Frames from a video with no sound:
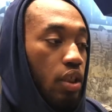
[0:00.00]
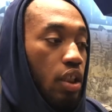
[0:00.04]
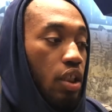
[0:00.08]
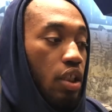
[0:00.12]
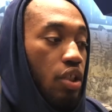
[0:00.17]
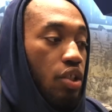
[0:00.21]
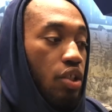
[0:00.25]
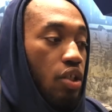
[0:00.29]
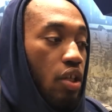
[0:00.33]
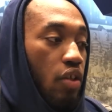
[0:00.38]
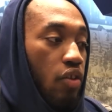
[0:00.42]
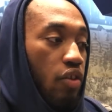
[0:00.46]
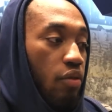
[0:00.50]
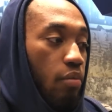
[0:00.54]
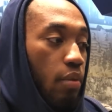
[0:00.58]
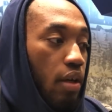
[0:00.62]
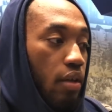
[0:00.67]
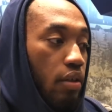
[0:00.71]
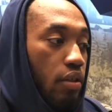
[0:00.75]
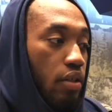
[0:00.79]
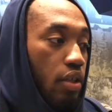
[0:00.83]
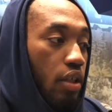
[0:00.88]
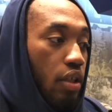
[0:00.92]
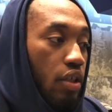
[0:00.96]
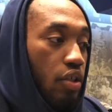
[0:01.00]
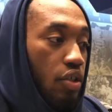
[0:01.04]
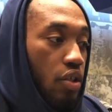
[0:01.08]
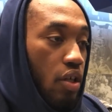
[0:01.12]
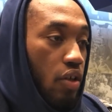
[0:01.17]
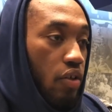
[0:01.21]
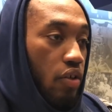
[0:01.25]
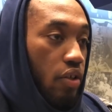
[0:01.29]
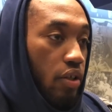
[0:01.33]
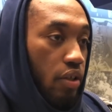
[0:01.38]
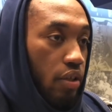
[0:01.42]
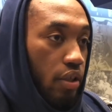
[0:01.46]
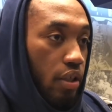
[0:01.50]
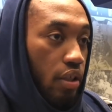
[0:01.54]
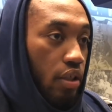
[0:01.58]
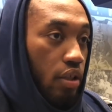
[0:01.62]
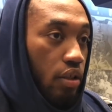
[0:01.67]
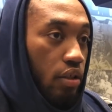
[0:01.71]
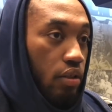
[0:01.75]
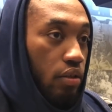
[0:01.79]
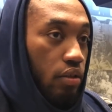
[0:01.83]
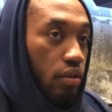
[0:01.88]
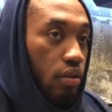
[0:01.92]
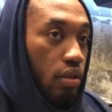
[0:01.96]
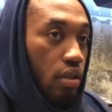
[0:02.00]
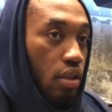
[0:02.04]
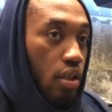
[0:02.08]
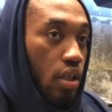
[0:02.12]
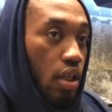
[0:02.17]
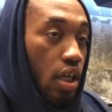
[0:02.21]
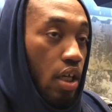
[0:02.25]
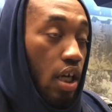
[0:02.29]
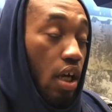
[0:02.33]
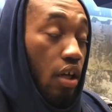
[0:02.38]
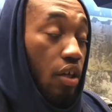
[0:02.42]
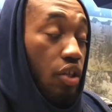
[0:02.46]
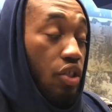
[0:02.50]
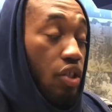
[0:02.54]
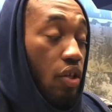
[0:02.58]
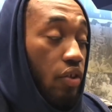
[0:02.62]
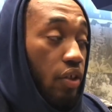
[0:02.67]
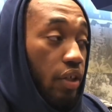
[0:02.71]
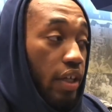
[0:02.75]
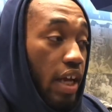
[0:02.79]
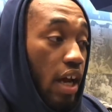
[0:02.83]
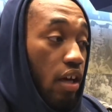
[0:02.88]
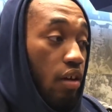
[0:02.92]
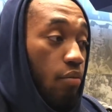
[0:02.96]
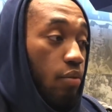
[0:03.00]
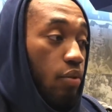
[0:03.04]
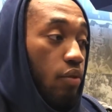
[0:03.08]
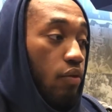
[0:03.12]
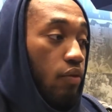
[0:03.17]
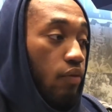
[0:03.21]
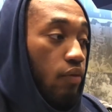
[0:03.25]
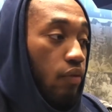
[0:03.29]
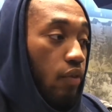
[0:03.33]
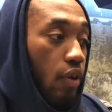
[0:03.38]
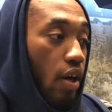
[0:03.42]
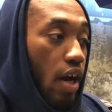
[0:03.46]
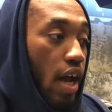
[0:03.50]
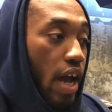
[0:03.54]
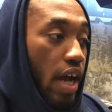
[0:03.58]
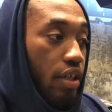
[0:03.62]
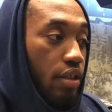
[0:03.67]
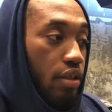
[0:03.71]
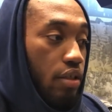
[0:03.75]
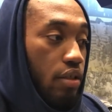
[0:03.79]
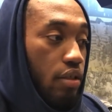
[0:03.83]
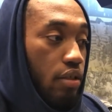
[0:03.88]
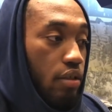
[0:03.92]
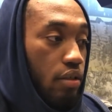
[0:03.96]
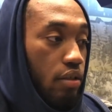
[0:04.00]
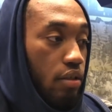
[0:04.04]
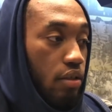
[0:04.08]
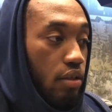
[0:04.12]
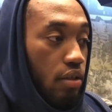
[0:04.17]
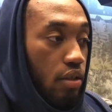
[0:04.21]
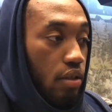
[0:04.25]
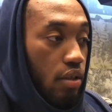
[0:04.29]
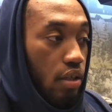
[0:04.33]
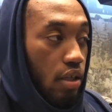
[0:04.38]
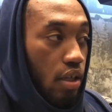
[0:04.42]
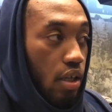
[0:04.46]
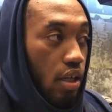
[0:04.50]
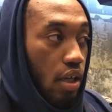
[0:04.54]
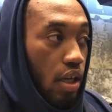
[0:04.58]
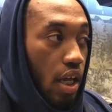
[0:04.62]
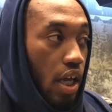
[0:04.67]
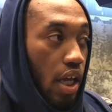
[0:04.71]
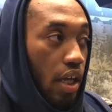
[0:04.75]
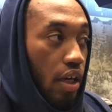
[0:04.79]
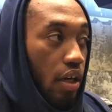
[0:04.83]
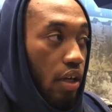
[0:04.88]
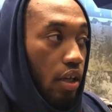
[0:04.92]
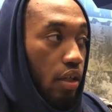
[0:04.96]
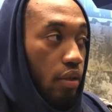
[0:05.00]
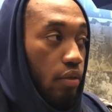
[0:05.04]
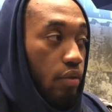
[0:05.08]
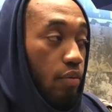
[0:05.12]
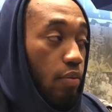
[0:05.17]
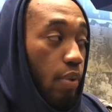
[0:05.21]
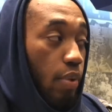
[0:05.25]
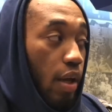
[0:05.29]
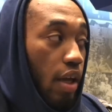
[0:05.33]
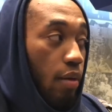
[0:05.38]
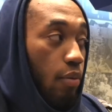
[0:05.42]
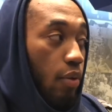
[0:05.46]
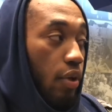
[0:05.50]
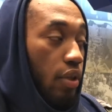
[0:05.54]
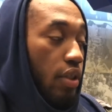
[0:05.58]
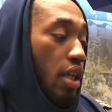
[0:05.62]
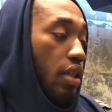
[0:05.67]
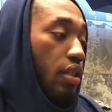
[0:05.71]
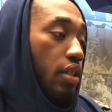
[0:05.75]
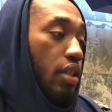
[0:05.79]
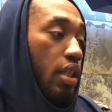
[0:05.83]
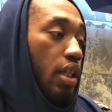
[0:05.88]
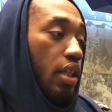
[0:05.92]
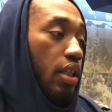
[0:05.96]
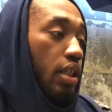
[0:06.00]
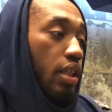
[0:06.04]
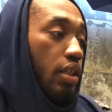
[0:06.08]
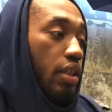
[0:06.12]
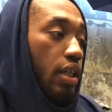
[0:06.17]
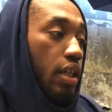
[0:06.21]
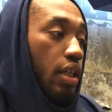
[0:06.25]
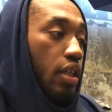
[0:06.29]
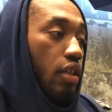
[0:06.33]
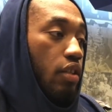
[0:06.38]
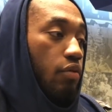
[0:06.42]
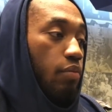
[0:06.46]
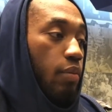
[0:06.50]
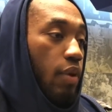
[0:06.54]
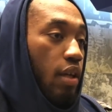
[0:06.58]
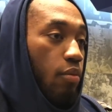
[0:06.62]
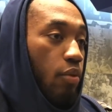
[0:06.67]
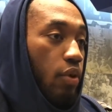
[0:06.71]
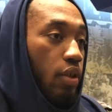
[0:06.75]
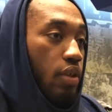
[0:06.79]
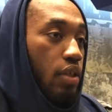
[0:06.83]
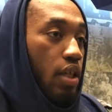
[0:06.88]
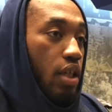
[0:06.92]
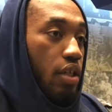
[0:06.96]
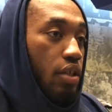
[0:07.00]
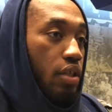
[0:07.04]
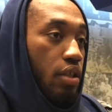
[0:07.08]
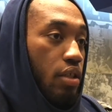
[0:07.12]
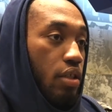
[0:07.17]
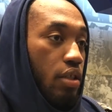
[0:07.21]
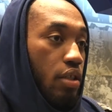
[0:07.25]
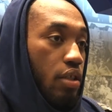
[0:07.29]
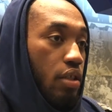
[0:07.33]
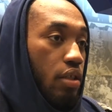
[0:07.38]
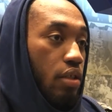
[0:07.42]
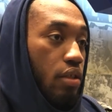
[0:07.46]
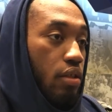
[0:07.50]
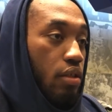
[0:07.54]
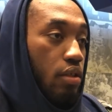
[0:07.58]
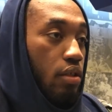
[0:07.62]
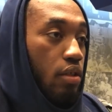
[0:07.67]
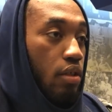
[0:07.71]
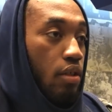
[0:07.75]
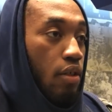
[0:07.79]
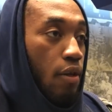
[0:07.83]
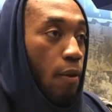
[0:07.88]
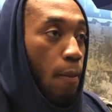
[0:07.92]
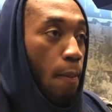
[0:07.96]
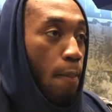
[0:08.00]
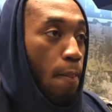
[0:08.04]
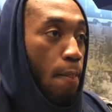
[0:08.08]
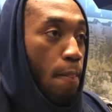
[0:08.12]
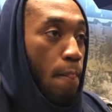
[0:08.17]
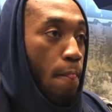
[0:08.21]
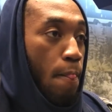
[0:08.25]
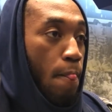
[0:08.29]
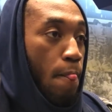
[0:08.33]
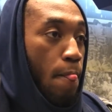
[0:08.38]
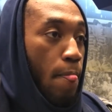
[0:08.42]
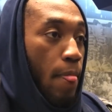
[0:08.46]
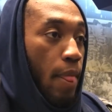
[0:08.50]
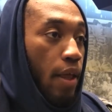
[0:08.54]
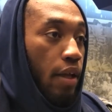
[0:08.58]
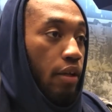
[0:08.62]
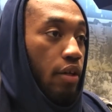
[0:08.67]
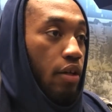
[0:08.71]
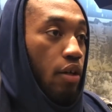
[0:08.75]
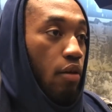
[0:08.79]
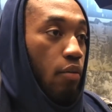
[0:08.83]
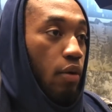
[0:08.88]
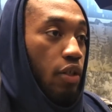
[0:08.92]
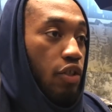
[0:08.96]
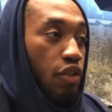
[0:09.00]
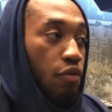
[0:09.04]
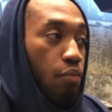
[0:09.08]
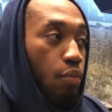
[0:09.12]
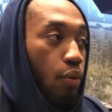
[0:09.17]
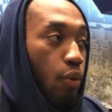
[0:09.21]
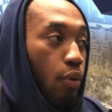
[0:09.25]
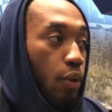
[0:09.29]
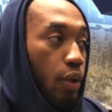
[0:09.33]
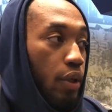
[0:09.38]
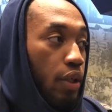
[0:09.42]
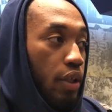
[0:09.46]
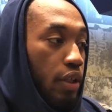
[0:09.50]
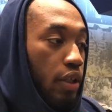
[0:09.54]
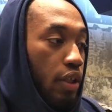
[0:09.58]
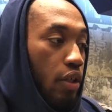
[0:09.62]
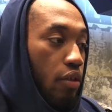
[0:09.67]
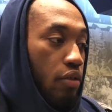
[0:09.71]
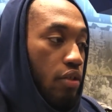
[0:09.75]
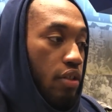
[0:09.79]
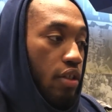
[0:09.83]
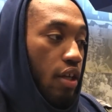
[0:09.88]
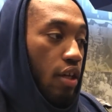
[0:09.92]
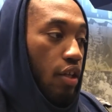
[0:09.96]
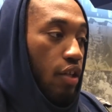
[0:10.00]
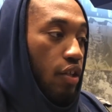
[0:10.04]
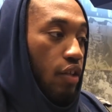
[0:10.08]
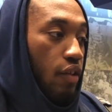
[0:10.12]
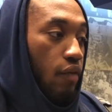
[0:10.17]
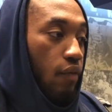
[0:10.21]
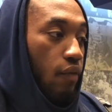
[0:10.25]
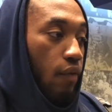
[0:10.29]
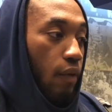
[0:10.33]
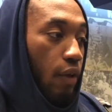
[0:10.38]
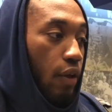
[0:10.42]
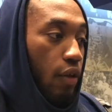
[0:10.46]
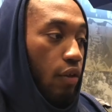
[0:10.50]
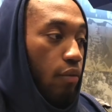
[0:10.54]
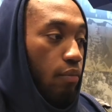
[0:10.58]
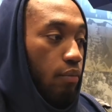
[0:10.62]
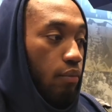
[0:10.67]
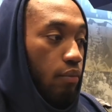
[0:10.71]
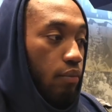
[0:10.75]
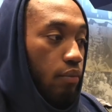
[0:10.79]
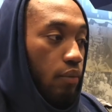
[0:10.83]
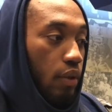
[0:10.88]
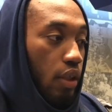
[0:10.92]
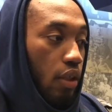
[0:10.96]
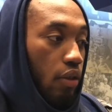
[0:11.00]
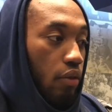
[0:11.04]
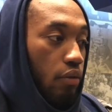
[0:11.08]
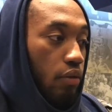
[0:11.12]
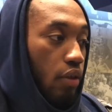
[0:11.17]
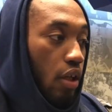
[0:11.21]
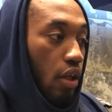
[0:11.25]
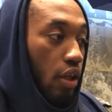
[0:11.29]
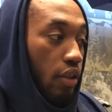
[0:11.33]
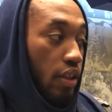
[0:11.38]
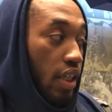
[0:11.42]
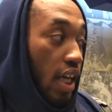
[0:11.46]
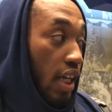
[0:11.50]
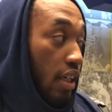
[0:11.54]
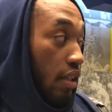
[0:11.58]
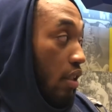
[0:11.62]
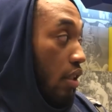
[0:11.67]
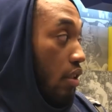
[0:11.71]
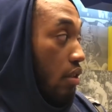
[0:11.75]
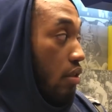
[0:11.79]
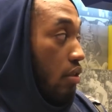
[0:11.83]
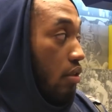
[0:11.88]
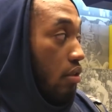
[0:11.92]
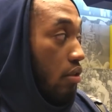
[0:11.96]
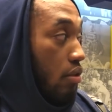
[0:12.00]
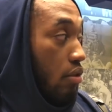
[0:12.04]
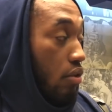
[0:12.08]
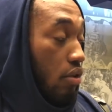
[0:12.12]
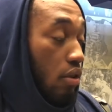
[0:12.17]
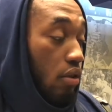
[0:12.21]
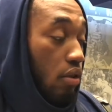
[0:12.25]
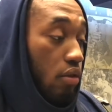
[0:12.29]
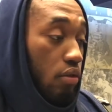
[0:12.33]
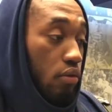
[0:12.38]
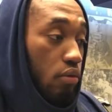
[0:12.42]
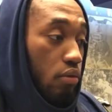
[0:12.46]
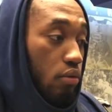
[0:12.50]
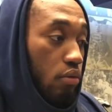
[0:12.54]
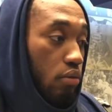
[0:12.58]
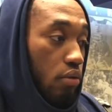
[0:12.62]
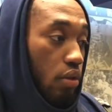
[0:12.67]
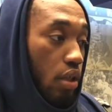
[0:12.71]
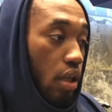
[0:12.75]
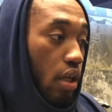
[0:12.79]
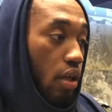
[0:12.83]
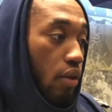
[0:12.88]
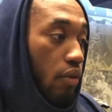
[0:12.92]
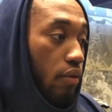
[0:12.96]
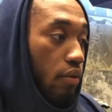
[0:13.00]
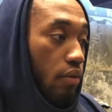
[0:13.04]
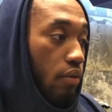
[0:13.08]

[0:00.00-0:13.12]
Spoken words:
took each other and held each other accountable for our actions and paid more attention to the details, paid more attention to, you know, what's important, you know, studying the film, you know, our techniques. So, yeah.